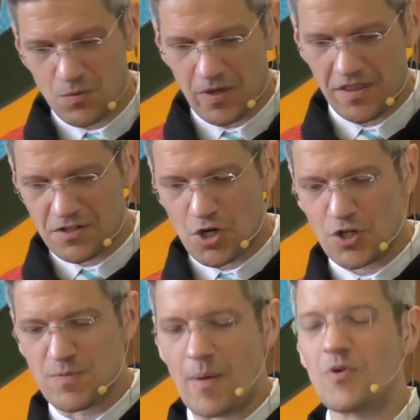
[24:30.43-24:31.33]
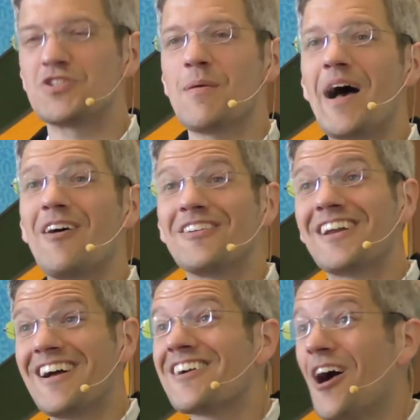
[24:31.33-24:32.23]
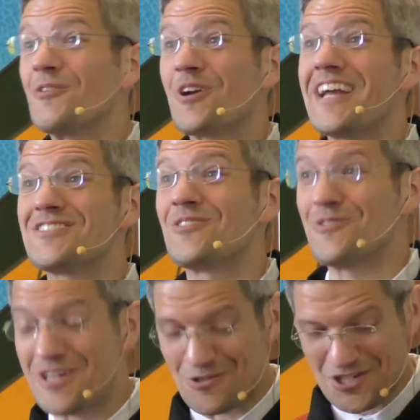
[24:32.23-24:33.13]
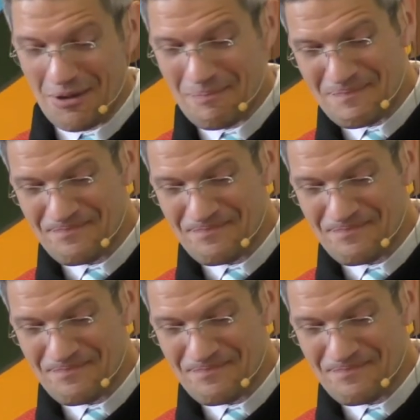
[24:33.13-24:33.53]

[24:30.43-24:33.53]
with church members about congregational leadership.